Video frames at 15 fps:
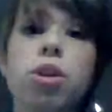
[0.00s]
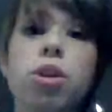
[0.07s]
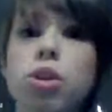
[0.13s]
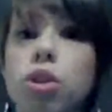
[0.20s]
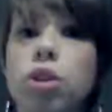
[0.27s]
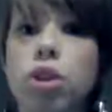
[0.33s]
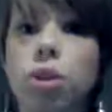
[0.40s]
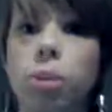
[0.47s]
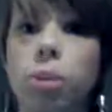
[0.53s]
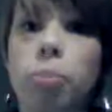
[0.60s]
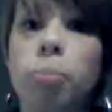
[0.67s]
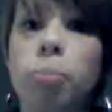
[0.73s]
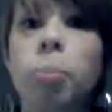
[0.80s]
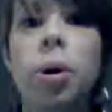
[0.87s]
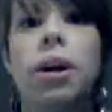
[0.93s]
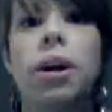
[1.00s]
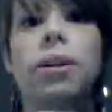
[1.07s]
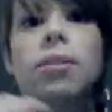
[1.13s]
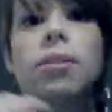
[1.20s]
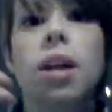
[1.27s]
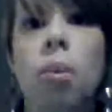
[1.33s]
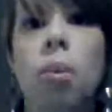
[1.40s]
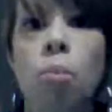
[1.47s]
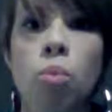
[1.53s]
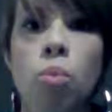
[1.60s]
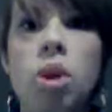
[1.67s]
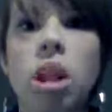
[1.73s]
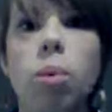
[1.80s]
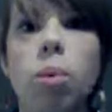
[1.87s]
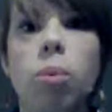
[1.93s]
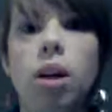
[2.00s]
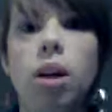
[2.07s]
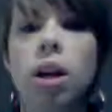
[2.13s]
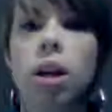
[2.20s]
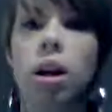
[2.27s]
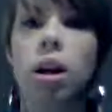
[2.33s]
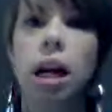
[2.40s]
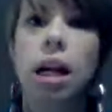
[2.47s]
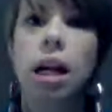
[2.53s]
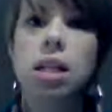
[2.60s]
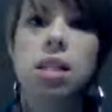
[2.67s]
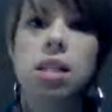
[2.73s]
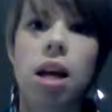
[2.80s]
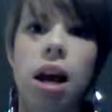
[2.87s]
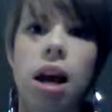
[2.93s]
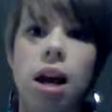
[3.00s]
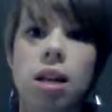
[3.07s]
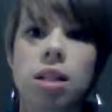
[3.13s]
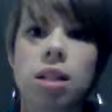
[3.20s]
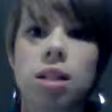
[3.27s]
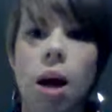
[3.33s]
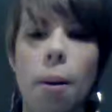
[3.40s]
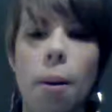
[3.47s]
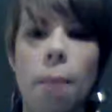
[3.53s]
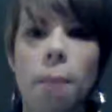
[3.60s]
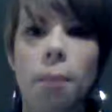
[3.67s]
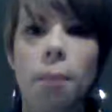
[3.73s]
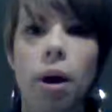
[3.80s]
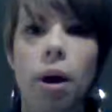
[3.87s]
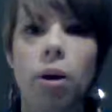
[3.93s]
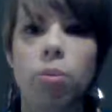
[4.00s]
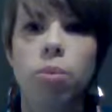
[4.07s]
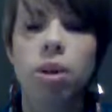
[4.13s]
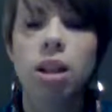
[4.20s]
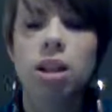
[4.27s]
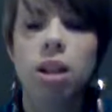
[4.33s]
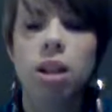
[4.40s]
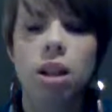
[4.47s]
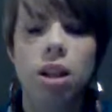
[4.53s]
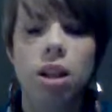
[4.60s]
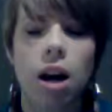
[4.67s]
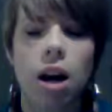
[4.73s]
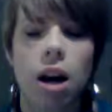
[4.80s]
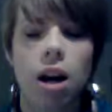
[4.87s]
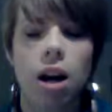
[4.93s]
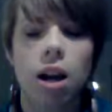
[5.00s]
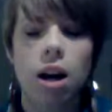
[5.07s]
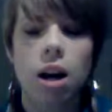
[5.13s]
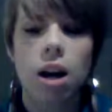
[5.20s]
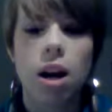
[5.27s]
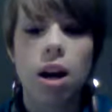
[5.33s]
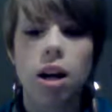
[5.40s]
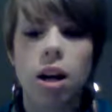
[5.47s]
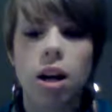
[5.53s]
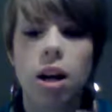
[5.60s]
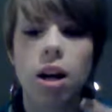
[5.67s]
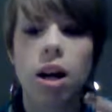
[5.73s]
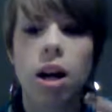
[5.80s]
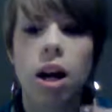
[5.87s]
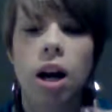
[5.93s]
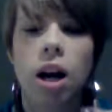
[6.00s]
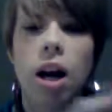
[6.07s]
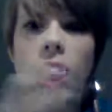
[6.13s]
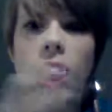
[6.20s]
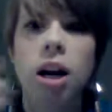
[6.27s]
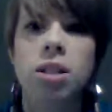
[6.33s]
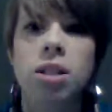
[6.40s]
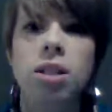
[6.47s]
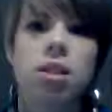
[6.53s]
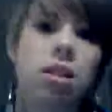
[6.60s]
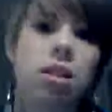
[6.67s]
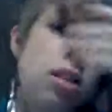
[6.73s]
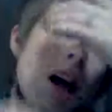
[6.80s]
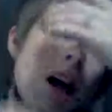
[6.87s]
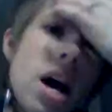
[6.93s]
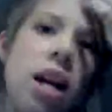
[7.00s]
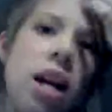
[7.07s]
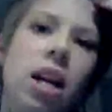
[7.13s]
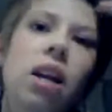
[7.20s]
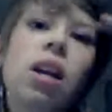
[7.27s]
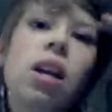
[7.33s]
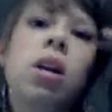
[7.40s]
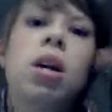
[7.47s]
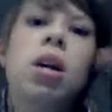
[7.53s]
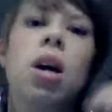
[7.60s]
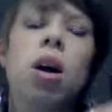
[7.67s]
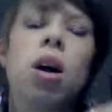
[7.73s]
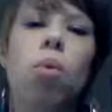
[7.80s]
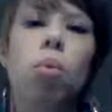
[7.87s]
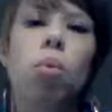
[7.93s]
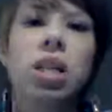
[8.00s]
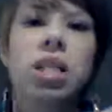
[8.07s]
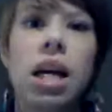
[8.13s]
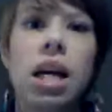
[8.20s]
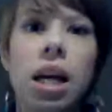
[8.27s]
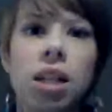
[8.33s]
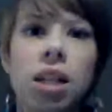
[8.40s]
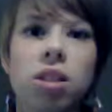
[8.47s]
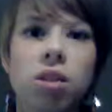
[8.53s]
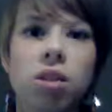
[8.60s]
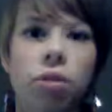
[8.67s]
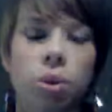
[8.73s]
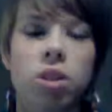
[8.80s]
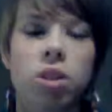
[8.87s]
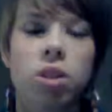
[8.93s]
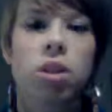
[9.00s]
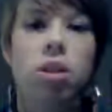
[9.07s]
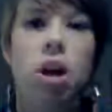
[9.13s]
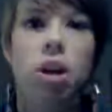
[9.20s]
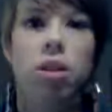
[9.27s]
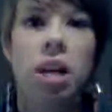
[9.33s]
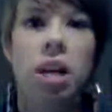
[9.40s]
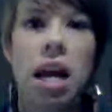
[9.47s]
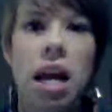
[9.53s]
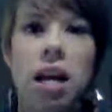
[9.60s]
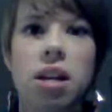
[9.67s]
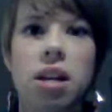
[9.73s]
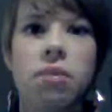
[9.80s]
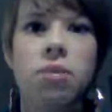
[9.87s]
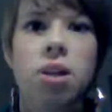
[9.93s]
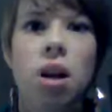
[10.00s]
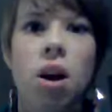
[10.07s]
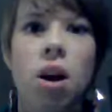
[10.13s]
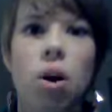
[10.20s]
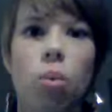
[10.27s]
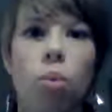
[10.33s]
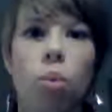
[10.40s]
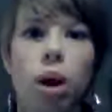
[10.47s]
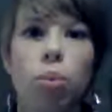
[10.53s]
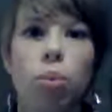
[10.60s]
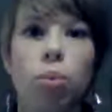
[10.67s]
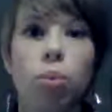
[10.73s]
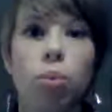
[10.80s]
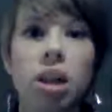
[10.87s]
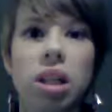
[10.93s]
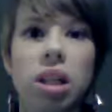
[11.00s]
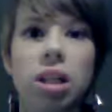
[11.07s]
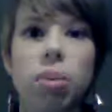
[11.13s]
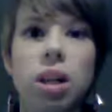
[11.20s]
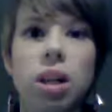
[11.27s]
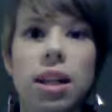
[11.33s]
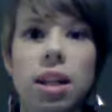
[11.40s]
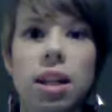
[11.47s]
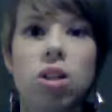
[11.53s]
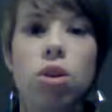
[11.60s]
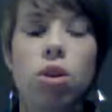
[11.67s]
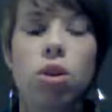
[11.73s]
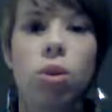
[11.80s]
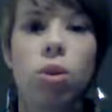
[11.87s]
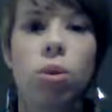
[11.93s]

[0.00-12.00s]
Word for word: do it too, but I'm really working on it. And um, I really think that as a society, we tend to focus a lot on the negatives, where really we need to,